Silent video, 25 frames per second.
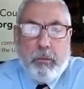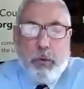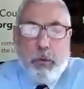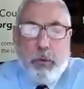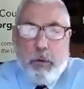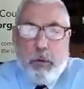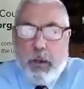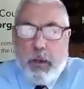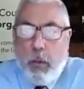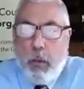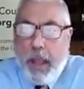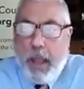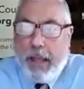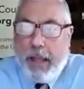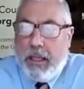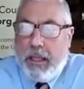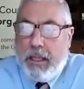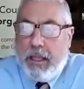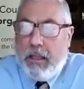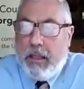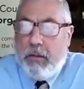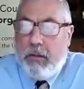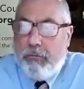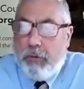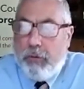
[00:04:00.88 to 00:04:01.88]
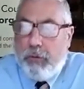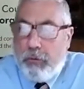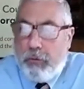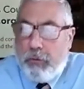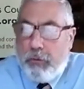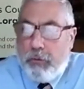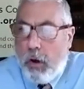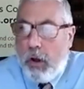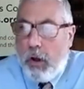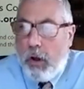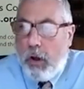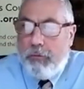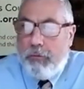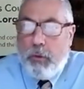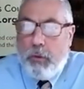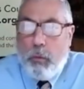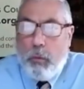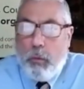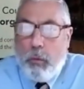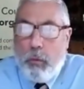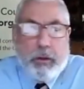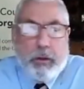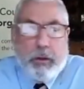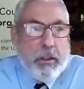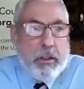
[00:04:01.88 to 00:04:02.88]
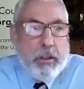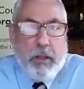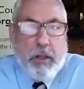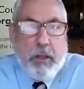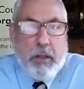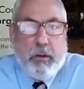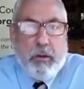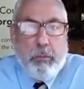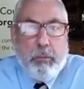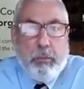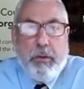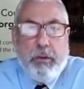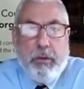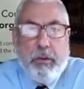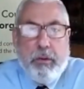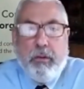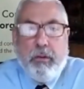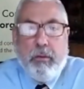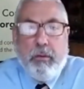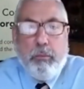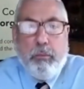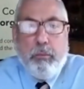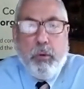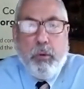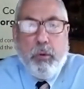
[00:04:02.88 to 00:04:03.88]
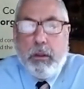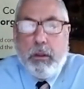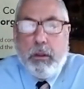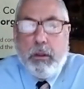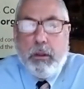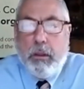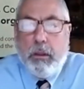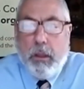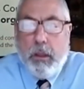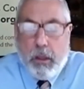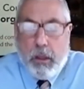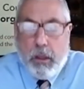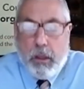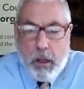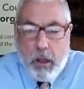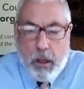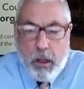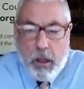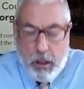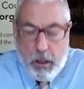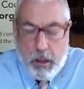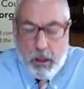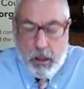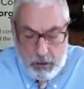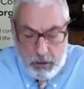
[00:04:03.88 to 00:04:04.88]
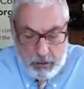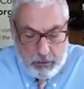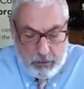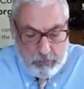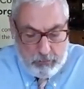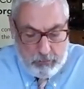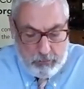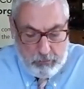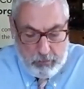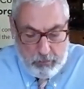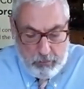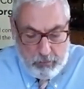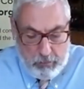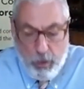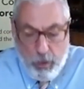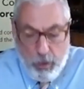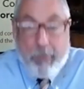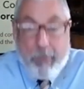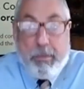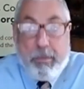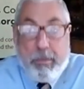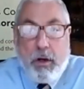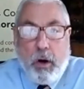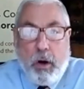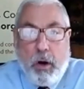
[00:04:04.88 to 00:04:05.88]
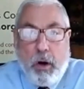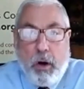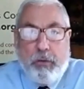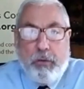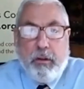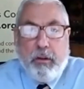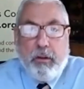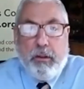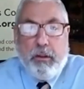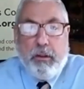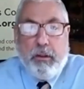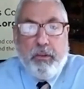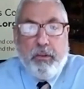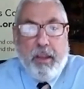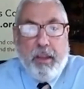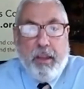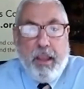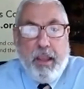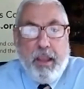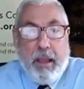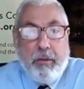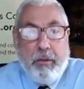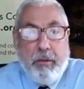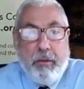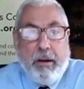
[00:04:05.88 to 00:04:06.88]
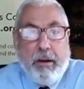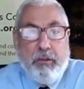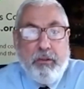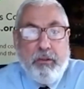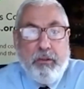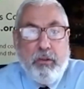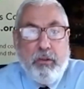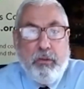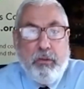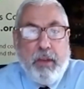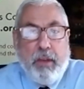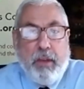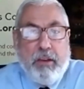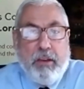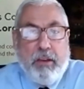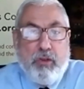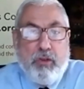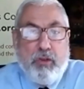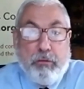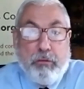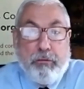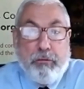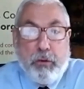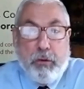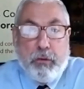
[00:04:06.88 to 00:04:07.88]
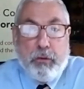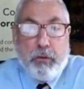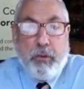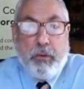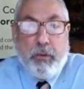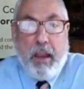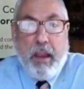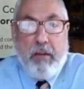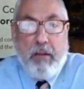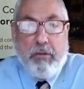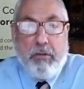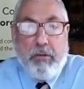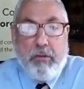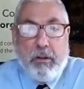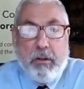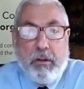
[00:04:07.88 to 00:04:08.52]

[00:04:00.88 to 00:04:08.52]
Wegley, and for all of the work that you've done to put this important webinar series together. As you said, your first ever